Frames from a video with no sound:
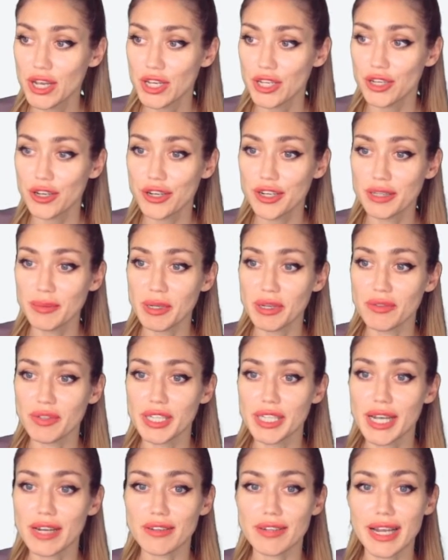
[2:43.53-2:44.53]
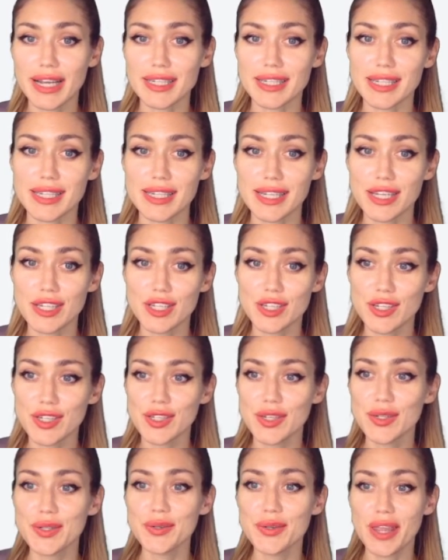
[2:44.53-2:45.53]
you're going to be redirected
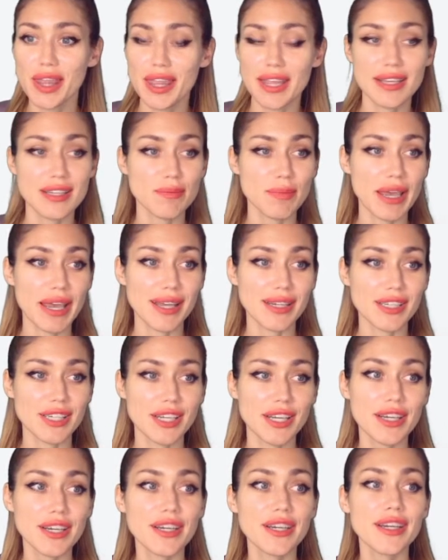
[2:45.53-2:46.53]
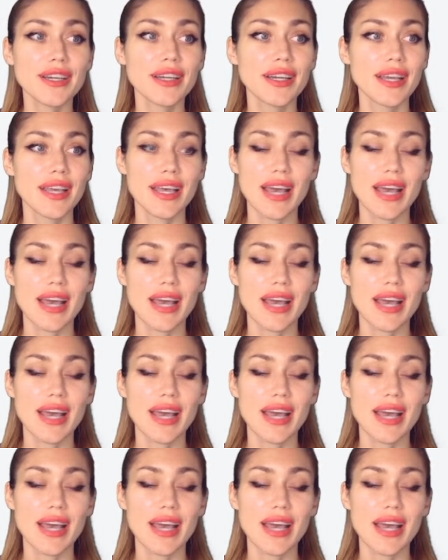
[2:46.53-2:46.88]
to this page here.